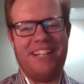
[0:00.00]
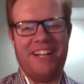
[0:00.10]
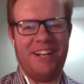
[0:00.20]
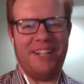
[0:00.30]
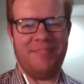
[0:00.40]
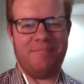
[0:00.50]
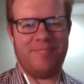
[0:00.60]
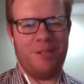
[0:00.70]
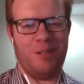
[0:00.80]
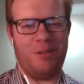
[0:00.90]
all right,
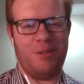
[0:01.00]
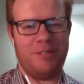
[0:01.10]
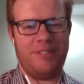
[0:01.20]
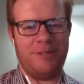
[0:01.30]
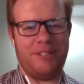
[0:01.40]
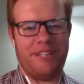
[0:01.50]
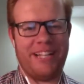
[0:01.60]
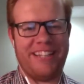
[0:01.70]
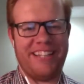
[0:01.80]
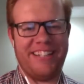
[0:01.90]
cool. We'll do
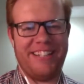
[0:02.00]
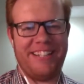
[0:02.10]
that then.